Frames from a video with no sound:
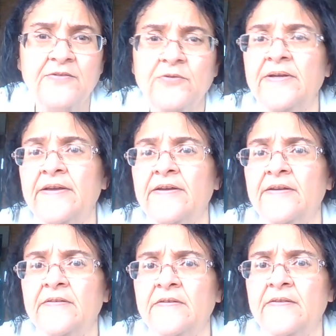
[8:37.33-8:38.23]
So again,
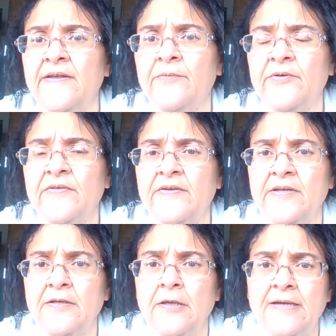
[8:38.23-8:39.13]
is it that we're seeing
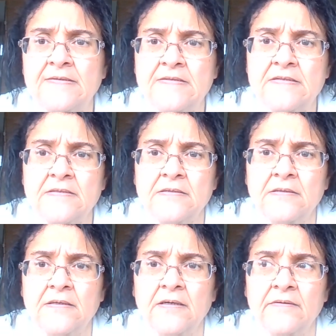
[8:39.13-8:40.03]
a less
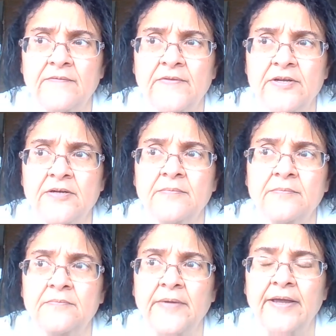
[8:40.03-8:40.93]
of
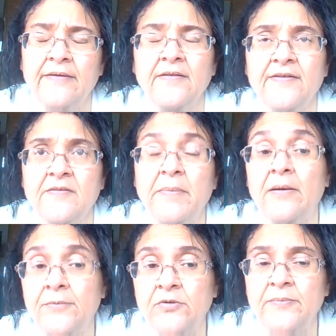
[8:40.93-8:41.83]
them, less bowel
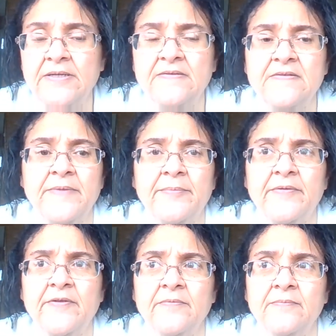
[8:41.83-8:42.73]
movements, maybe
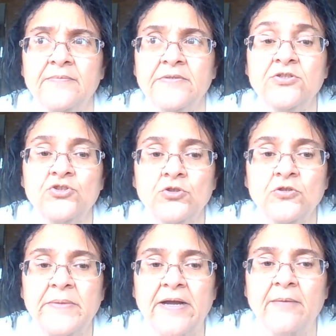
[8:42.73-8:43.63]
the stool's
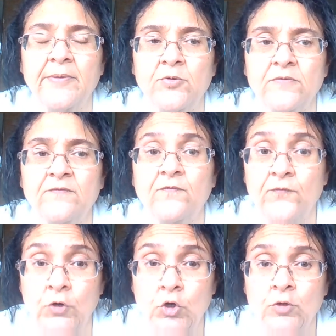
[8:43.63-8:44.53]
becoming more
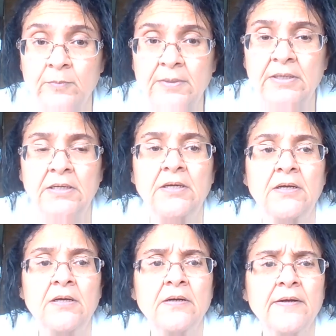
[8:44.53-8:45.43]
firm.
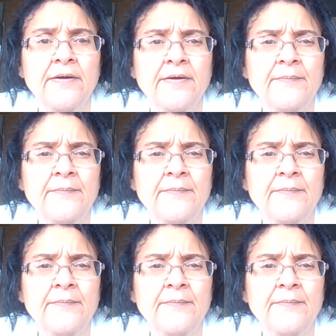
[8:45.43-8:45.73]
Okay.